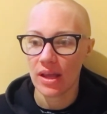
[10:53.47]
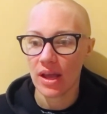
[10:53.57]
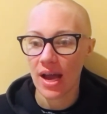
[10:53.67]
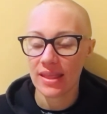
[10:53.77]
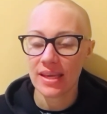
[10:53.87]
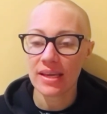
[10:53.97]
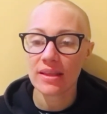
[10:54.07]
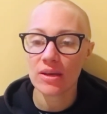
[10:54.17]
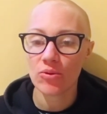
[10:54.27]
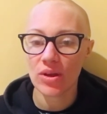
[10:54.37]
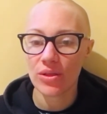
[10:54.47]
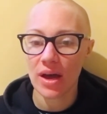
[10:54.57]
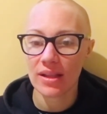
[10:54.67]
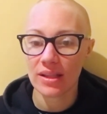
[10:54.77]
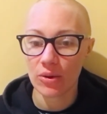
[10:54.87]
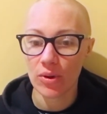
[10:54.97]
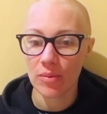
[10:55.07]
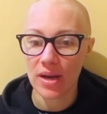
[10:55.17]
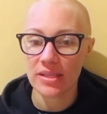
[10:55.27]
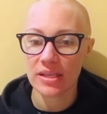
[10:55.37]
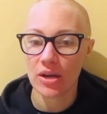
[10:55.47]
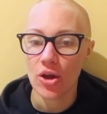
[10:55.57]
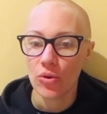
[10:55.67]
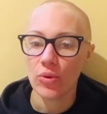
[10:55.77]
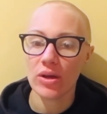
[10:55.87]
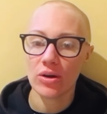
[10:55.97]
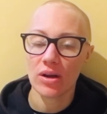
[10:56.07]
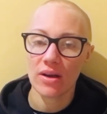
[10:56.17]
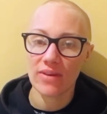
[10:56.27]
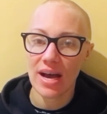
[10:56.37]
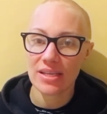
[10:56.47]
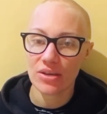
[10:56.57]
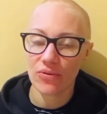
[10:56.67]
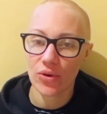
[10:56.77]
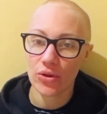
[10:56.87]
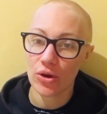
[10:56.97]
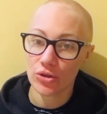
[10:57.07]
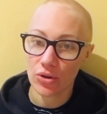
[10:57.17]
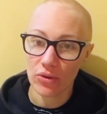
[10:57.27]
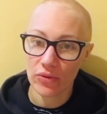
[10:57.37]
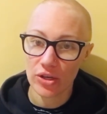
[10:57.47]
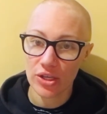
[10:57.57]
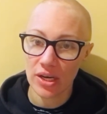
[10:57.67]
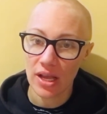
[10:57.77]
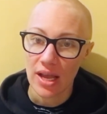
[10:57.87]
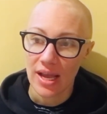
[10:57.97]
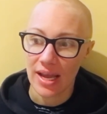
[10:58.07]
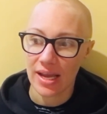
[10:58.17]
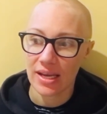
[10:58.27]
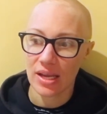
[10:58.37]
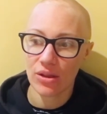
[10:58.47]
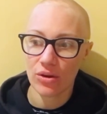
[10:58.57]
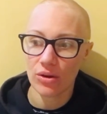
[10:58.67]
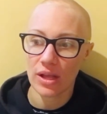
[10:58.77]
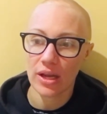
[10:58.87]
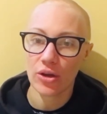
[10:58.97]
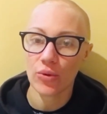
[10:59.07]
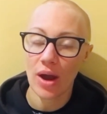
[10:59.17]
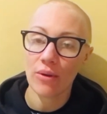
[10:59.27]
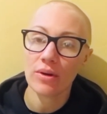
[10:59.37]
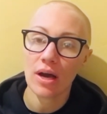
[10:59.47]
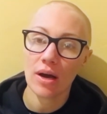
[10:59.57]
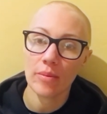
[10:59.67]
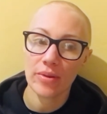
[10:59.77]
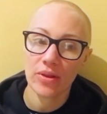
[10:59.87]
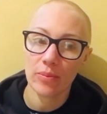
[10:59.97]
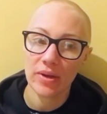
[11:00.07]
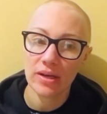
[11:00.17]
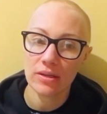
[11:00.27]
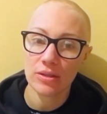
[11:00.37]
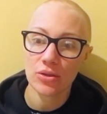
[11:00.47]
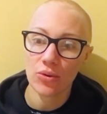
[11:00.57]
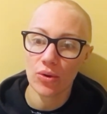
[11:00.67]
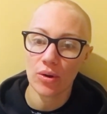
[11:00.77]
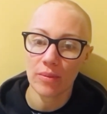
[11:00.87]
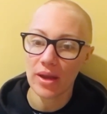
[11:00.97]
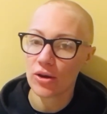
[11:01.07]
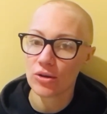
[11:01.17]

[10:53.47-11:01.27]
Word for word: I think that with that liquid medicine, we could have asked for the adult version and either like ground up the pills or made her